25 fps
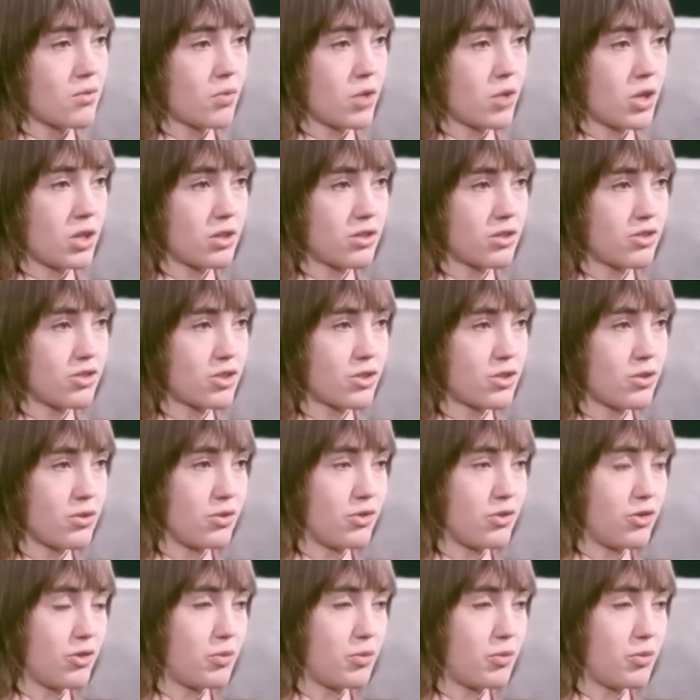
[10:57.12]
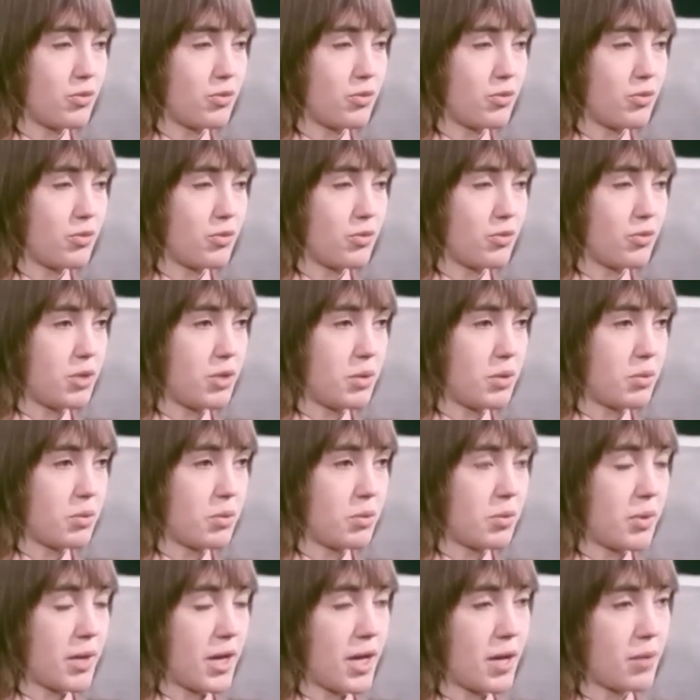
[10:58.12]
one excuses
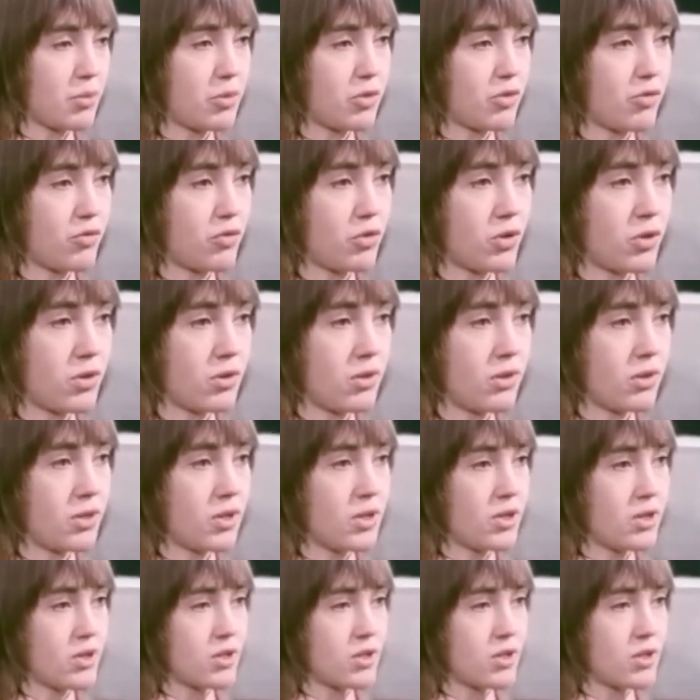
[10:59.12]
people perhaps for